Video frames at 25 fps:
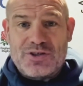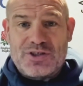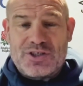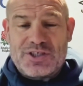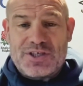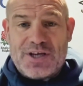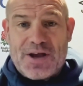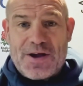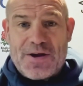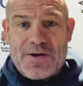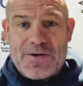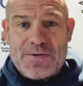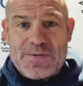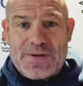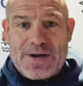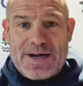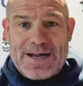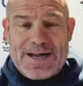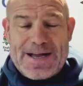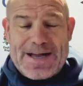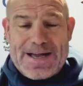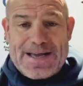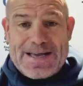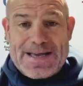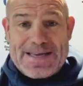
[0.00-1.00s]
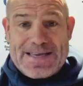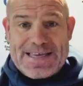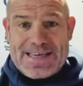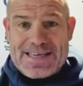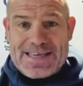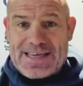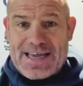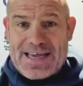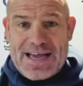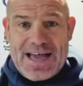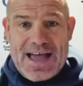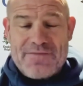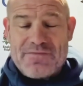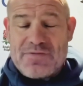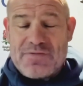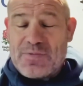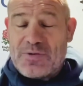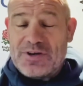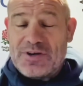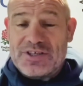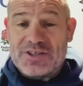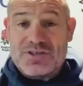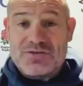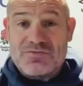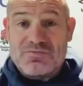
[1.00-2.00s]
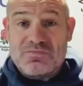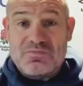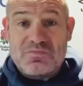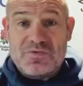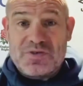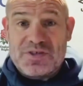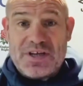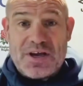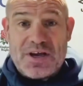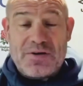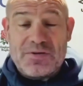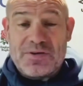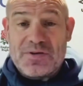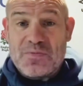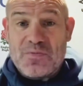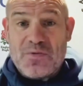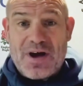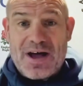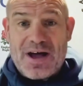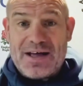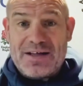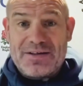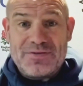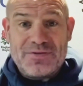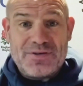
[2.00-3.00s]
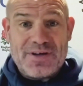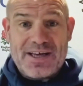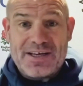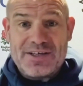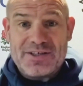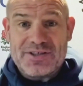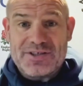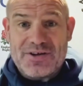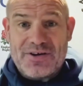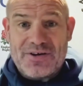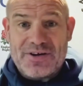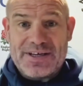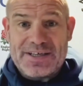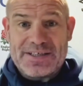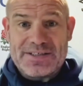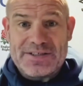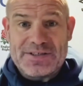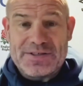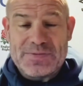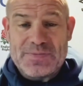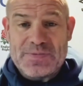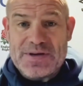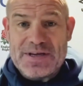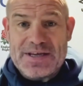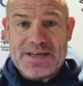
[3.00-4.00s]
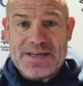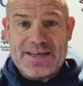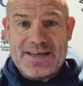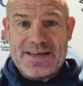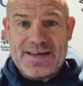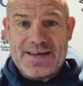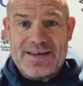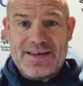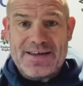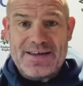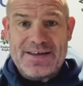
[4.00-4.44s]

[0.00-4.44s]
So yeah, everybody's settled in well, excited to be